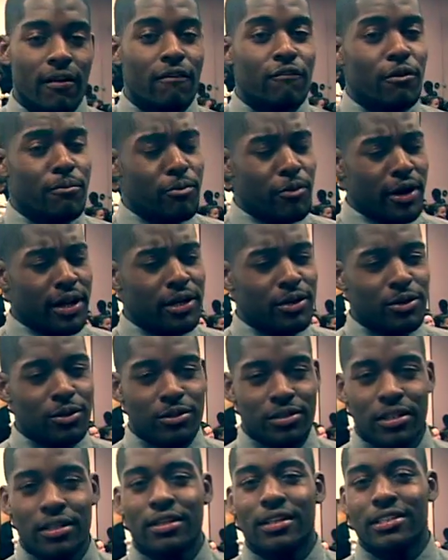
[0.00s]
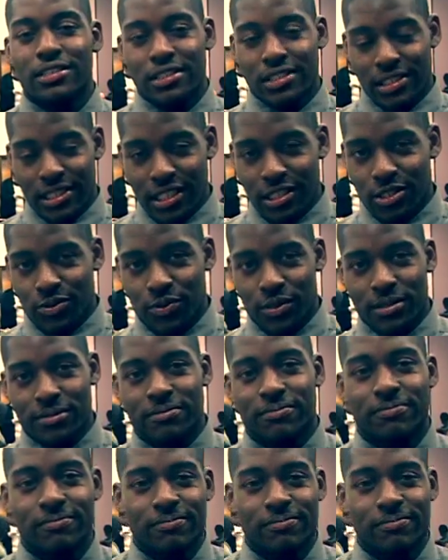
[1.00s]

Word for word: For Brand Newz, this is Jay Smith.